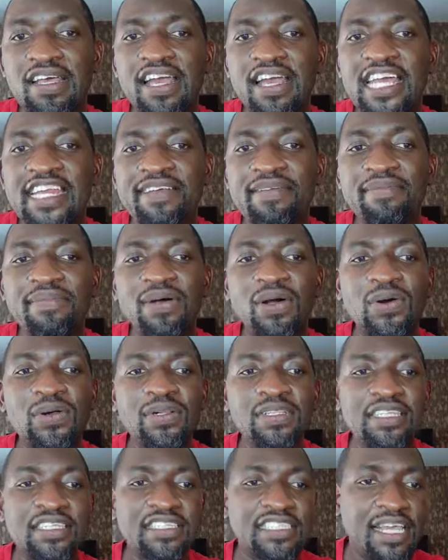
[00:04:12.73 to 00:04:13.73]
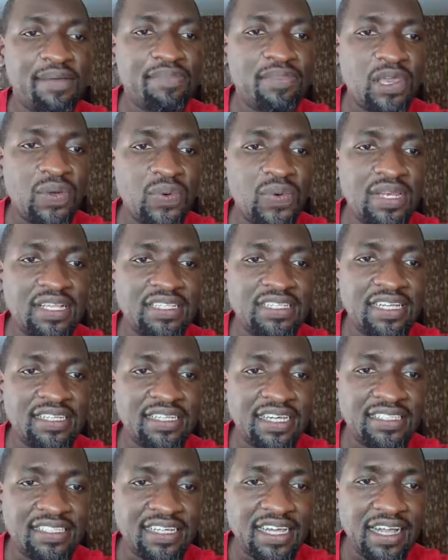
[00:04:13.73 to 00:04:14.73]
Remember, all this time the queen is under
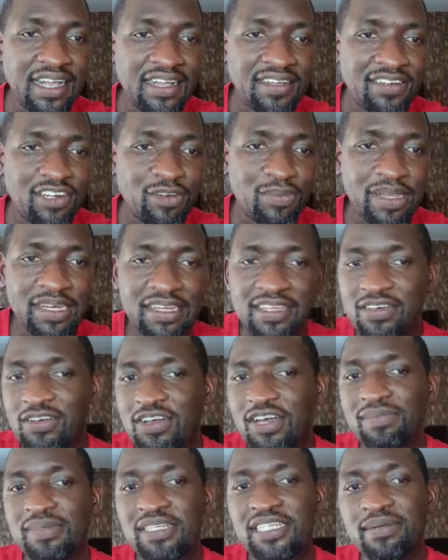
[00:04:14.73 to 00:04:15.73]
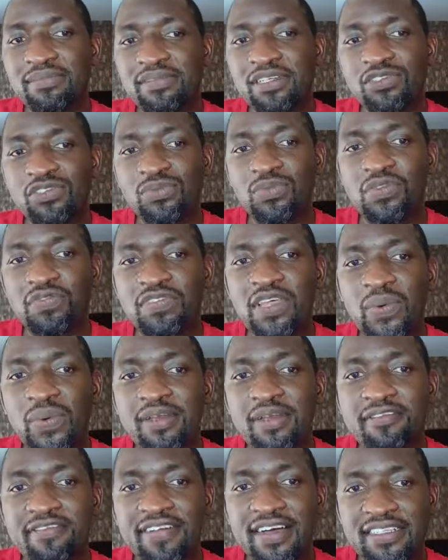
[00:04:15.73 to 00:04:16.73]
attack. Normally, you can be tempted to move the queen
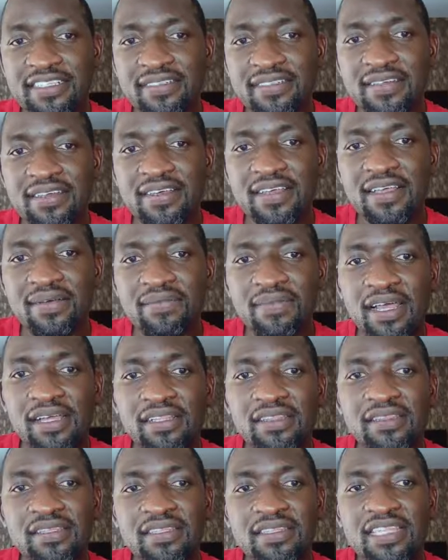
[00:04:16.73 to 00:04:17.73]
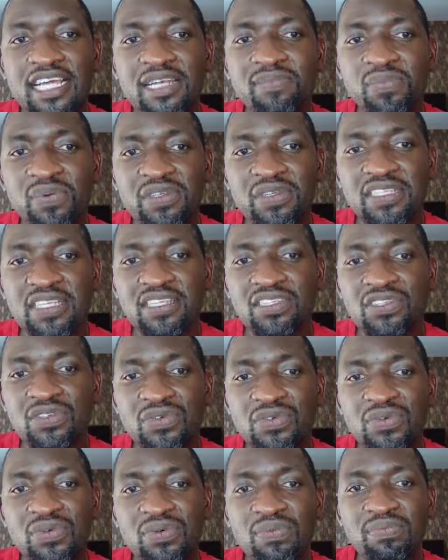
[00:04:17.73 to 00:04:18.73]
first, and in that process,
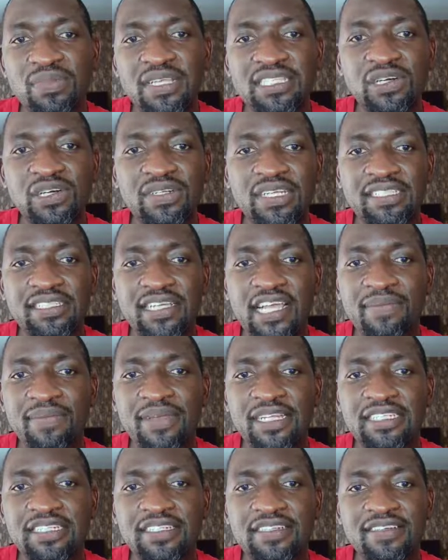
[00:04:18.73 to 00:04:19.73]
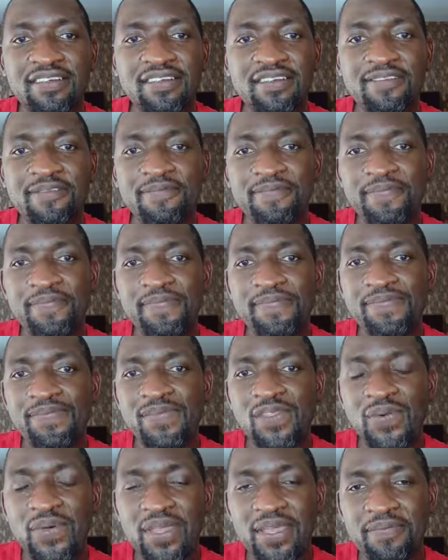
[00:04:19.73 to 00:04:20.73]
you miss out a checkmate.
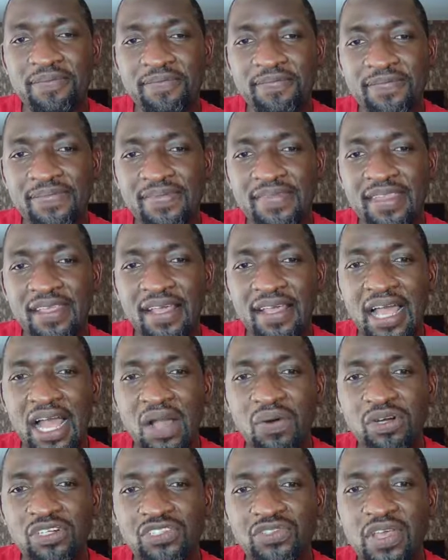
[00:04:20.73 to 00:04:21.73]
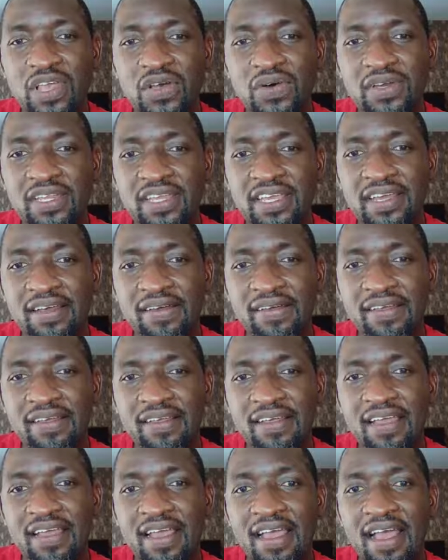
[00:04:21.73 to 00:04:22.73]
Okay, what's going on here?
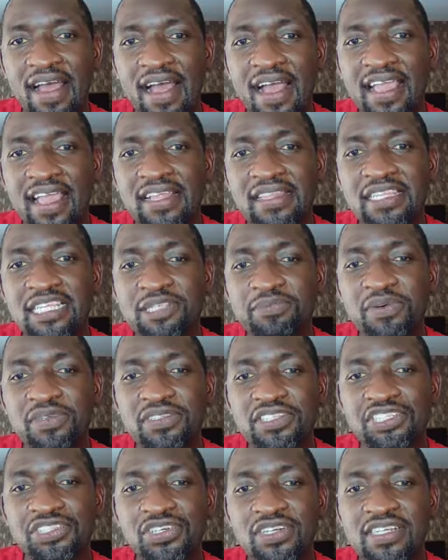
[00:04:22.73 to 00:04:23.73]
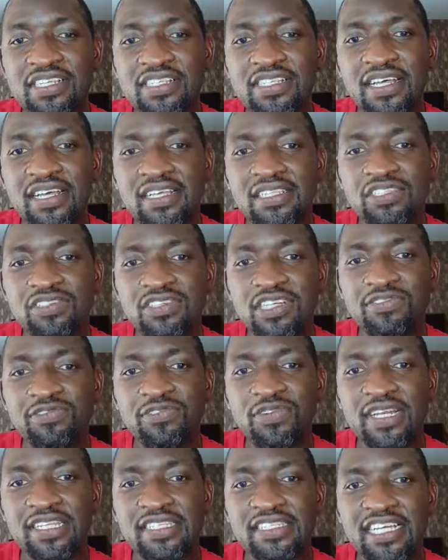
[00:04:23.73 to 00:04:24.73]
Again, this position is a
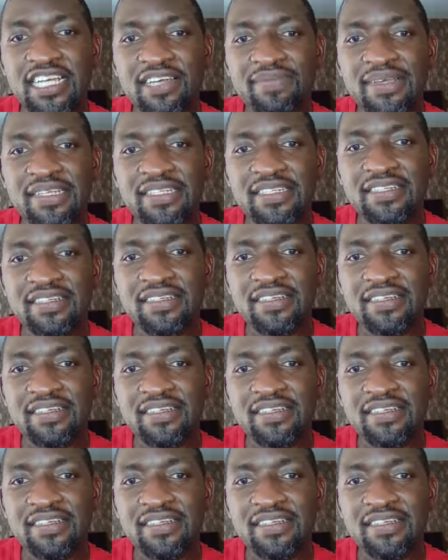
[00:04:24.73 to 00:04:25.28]
straightforward checkmate.